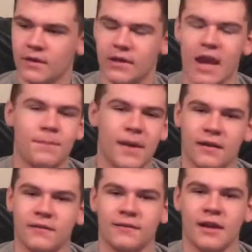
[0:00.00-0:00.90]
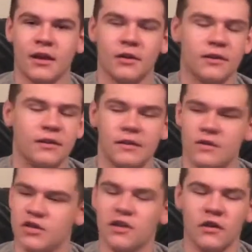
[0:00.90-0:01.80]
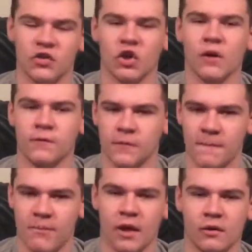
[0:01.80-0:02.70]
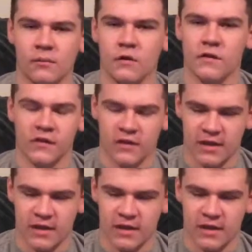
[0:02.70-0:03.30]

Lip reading: Kate Beckinsale, she deserves better movies